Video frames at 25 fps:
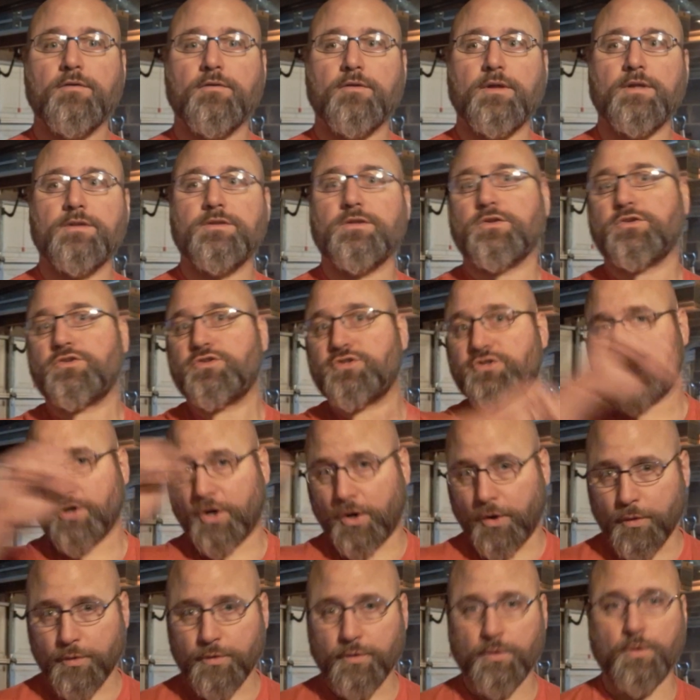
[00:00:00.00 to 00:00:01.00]
in the
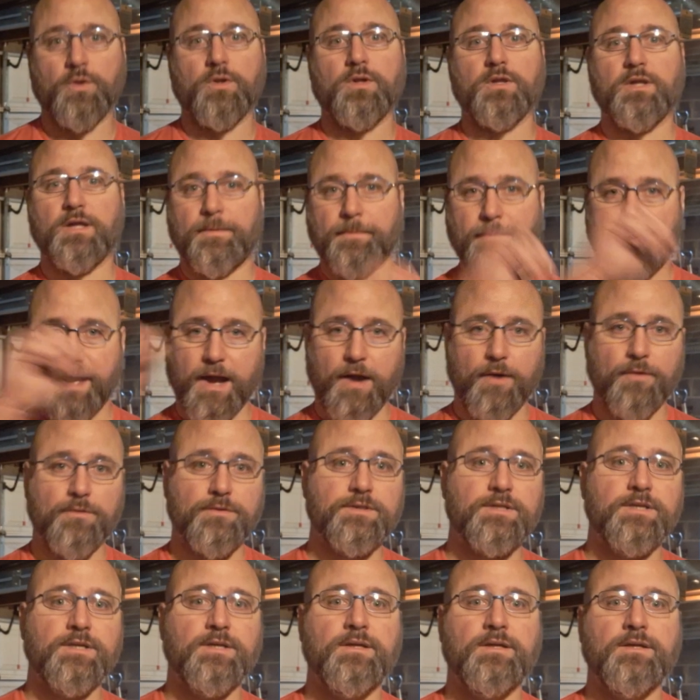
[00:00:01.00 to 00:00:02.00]
total
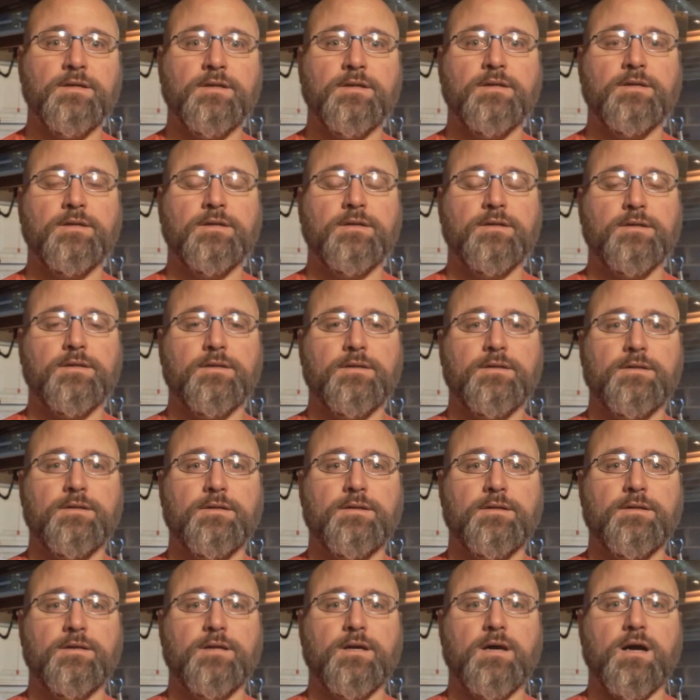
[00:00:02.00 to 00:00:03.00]
amount
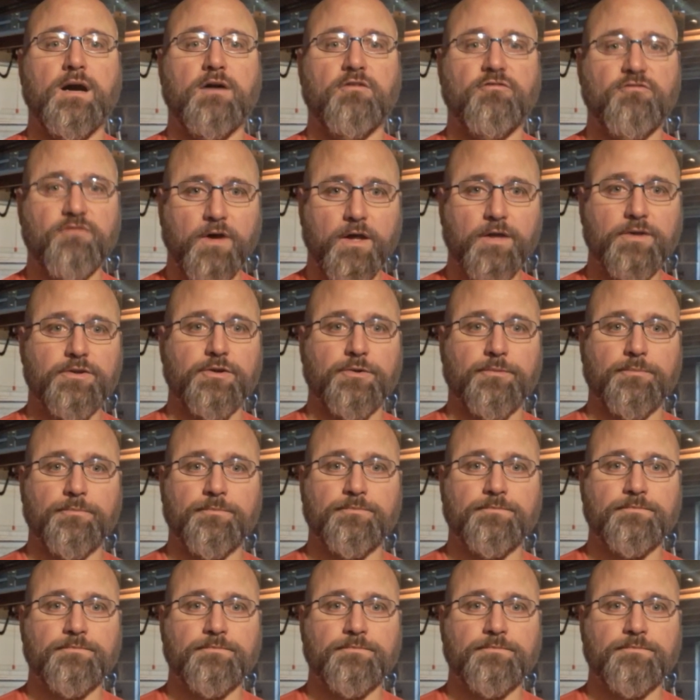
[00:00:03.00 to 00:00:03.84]
of volume.